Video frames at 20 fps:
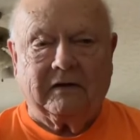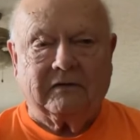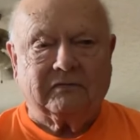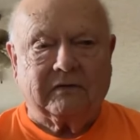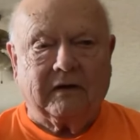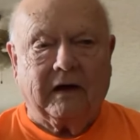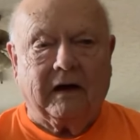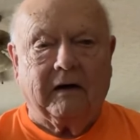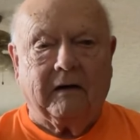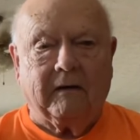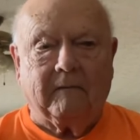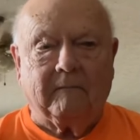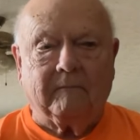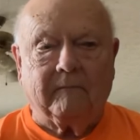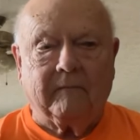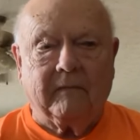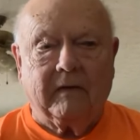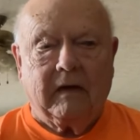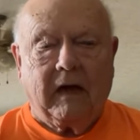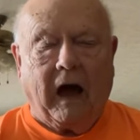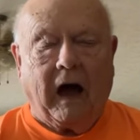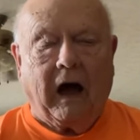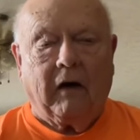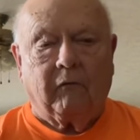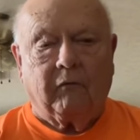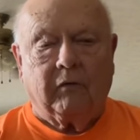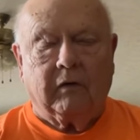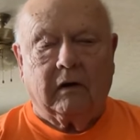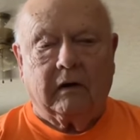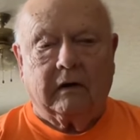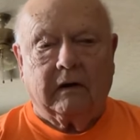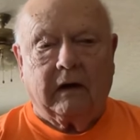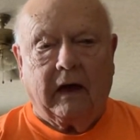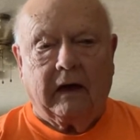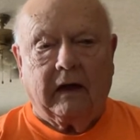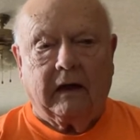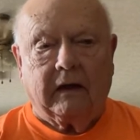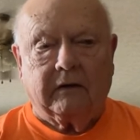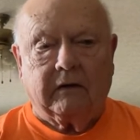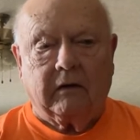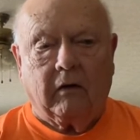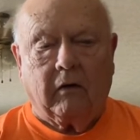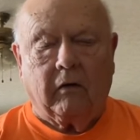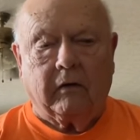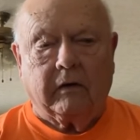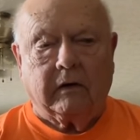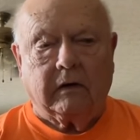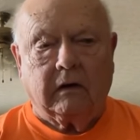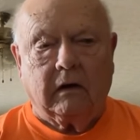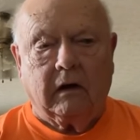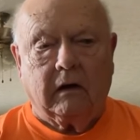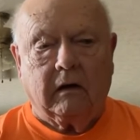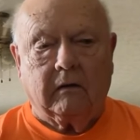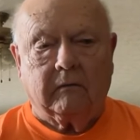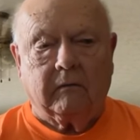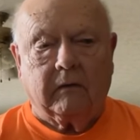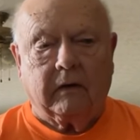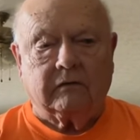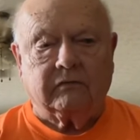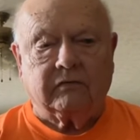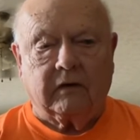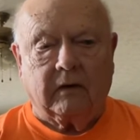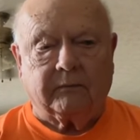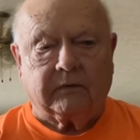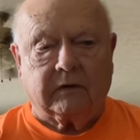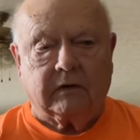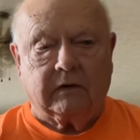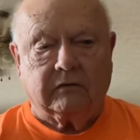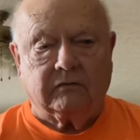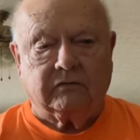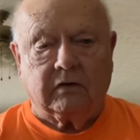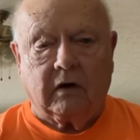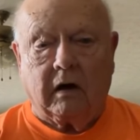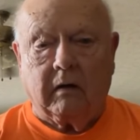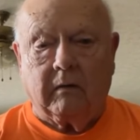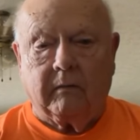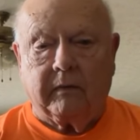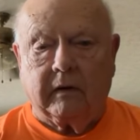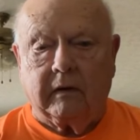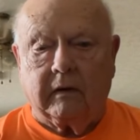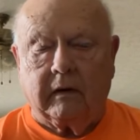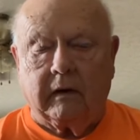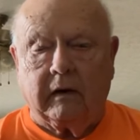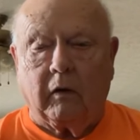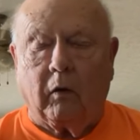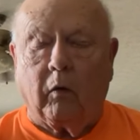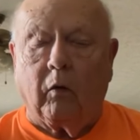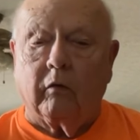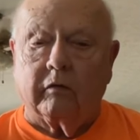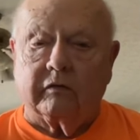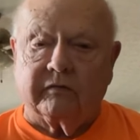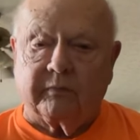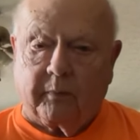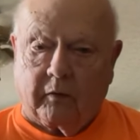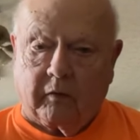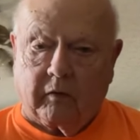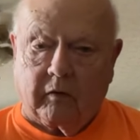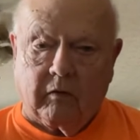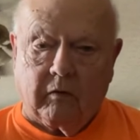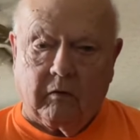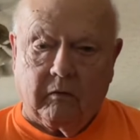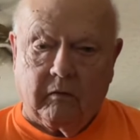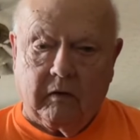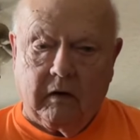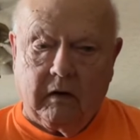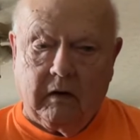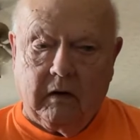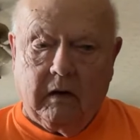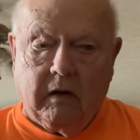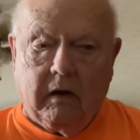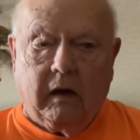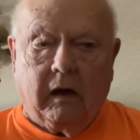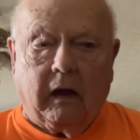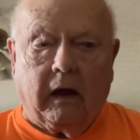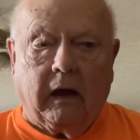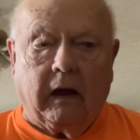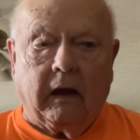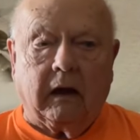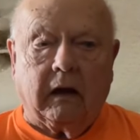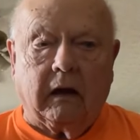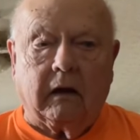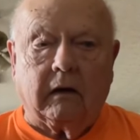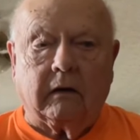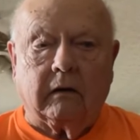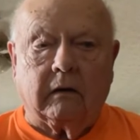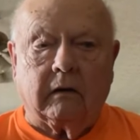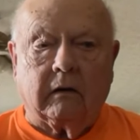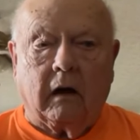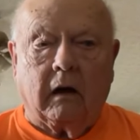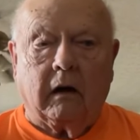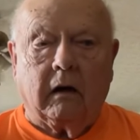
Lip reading: I really had already accepted the job in Owensboro, and